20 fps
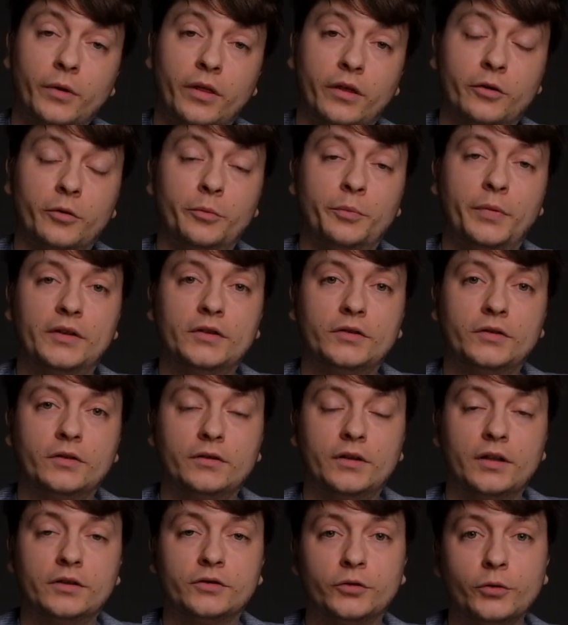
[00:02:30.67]
a
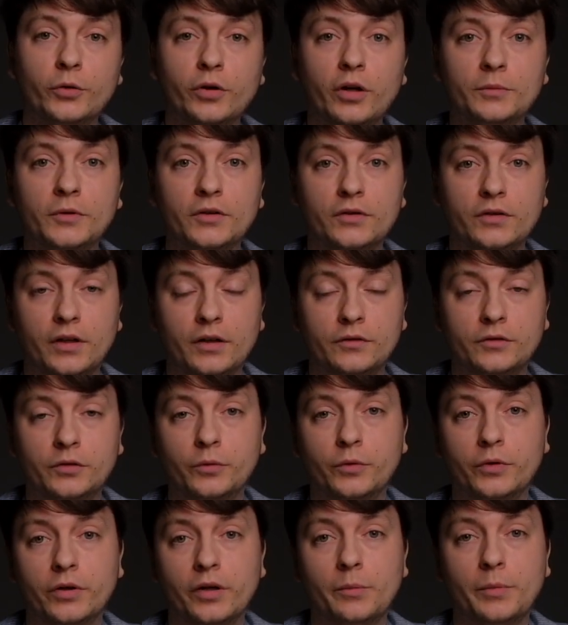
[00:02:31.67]
competitor that True Gum doesn't have to
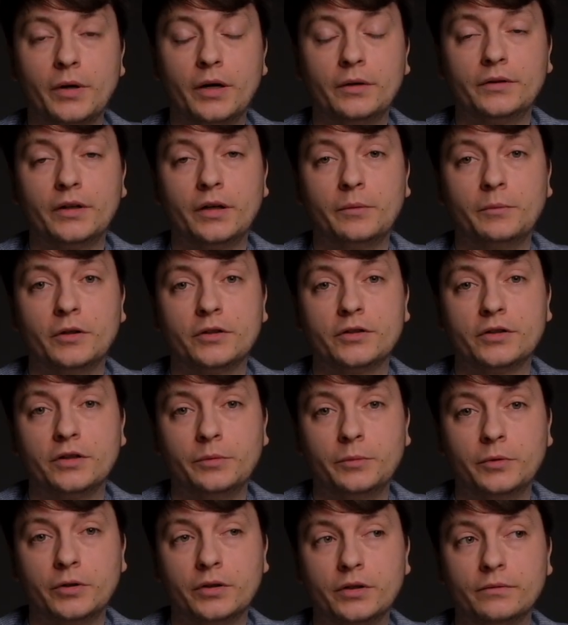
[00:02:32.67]
worry about that much
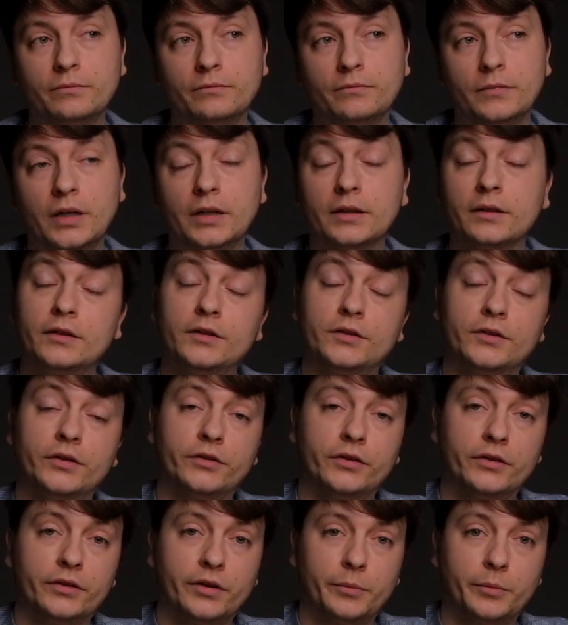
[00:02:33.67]
anymore, at least
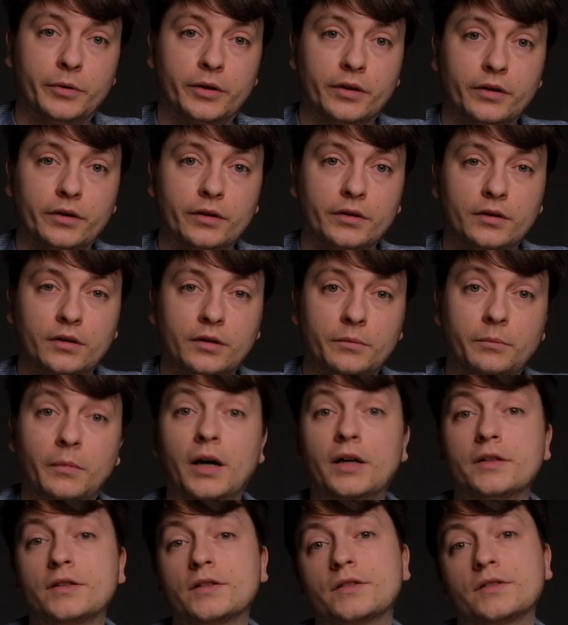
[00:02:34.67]
here in Denmark:
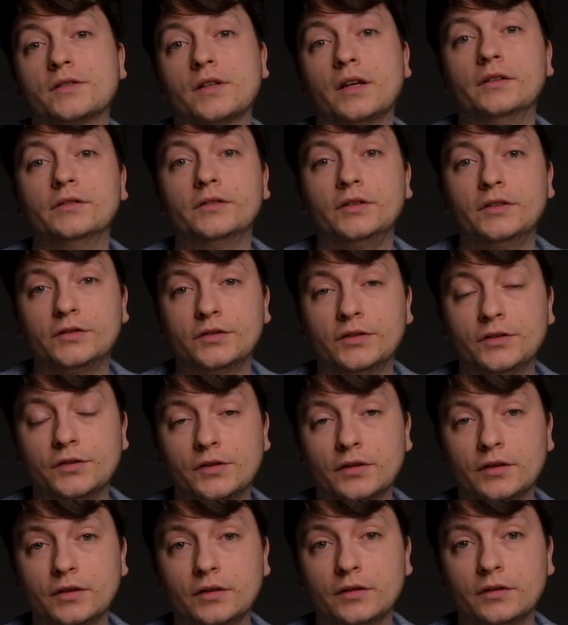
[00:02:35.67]
masks and
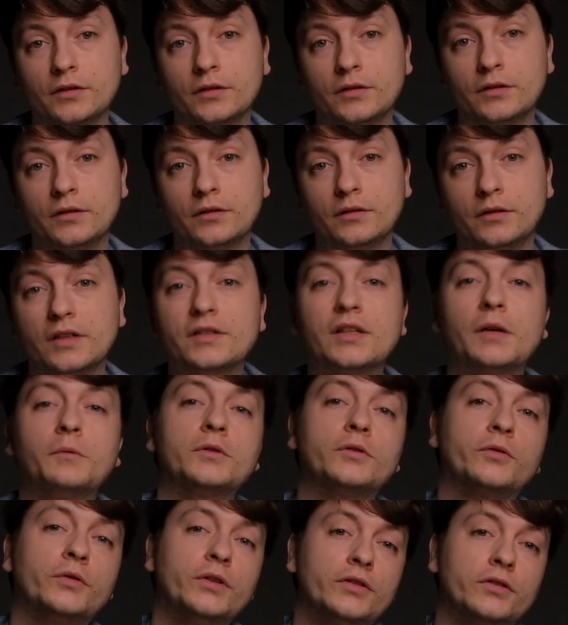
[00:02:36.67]
distancing. As I
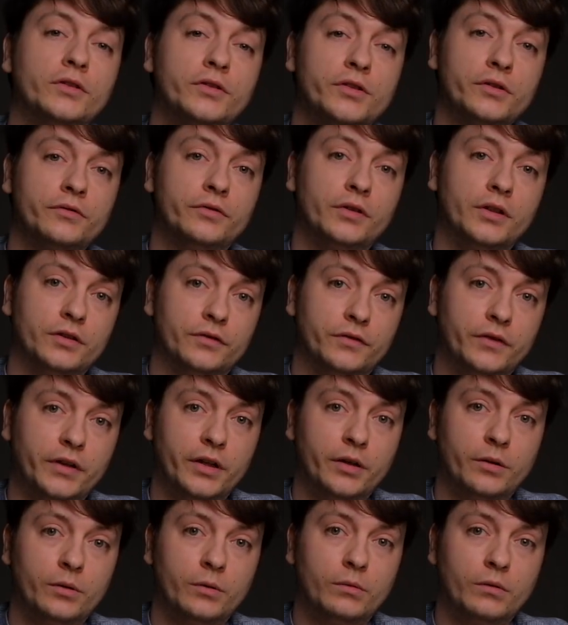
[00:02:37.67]
was researching for this
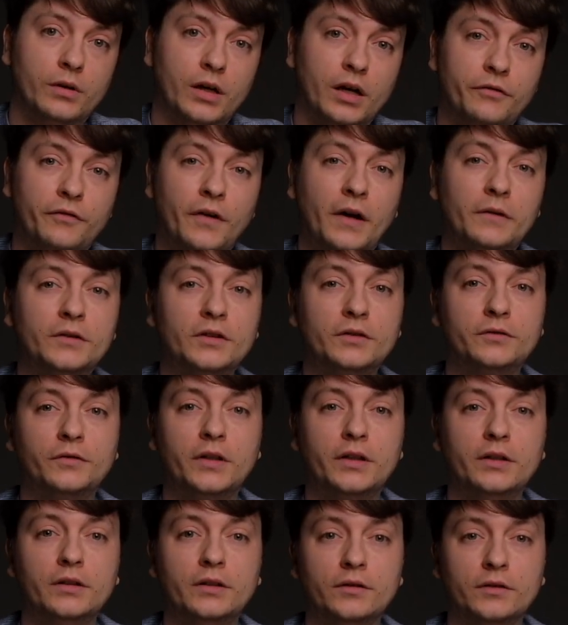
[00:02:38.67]
video, I found this
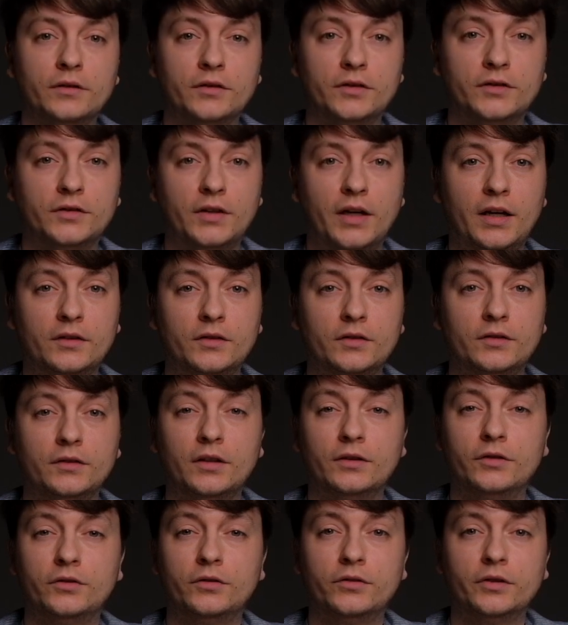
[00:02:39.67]
funny little stat
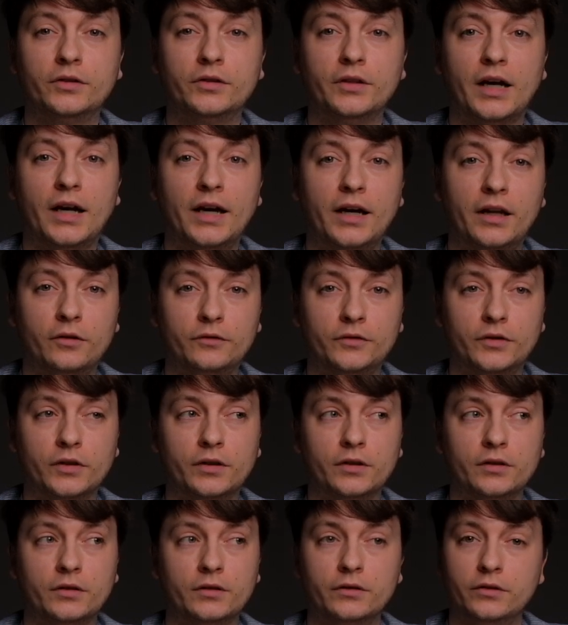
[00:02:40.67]
that during the height of
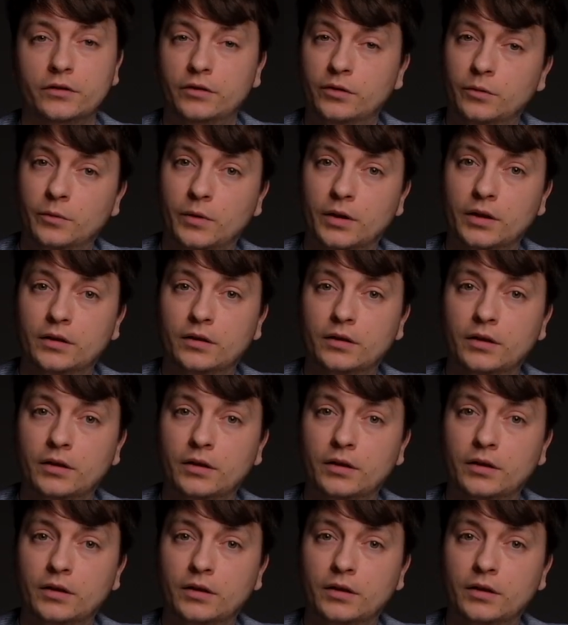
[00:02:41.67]
the, you know what,